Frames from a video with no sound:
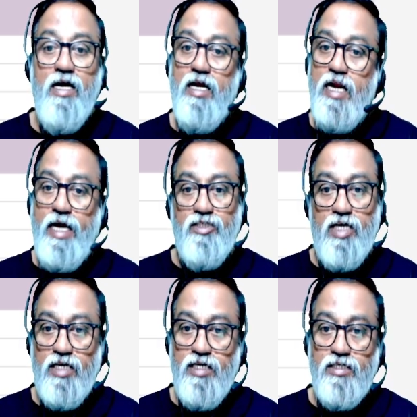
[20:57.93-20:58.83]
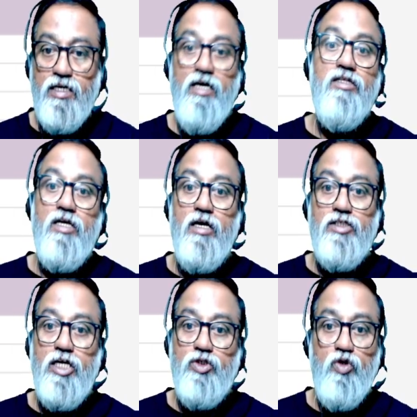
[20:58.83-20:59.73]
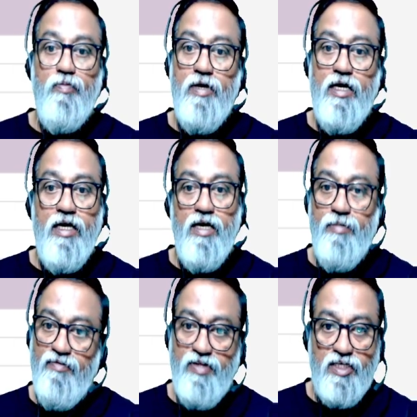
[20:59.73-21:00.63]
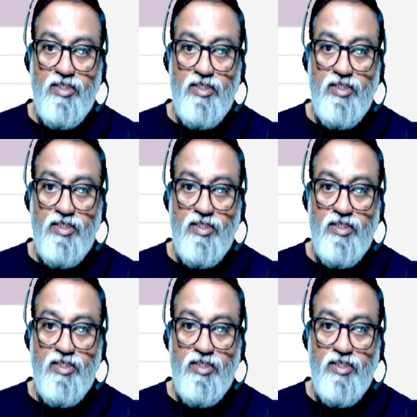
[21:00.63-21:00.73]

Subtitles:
like charges, third charge should be in between the